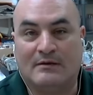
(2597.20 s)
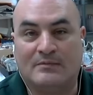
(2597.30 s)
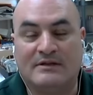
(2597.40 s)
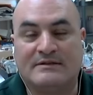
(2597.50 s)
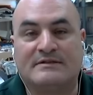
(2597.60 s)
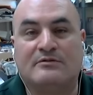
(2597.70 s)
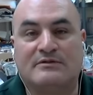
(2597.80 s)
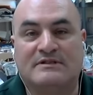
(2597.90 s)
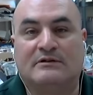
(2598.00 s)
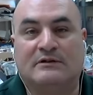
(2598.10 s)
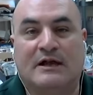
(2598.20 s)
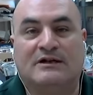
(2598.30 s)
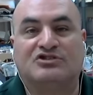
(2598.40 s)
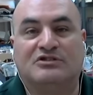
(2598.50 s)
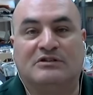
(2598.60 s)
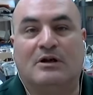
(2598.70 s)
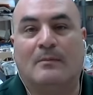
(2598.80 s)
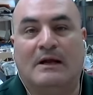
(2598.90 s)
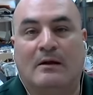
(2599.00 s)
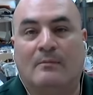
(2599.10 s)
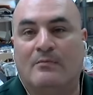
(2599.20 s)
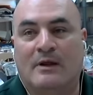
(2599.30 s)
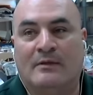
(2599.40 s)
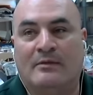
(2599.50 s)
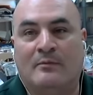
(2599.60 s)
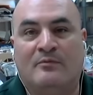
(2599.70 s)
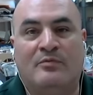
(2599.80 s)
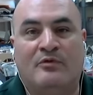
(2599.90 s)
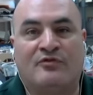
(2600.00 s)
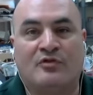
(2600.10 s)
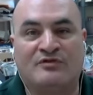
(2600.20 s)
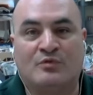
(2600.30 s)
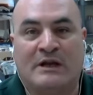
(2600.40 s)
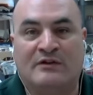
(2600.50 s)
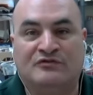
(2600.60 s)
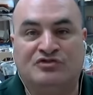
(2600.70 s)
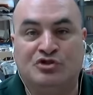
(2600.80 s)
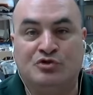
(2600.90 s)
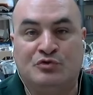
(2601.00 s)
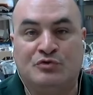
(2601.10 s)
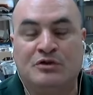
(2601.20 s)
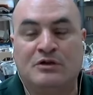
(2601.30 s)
because there's an election coming up in the first week of June.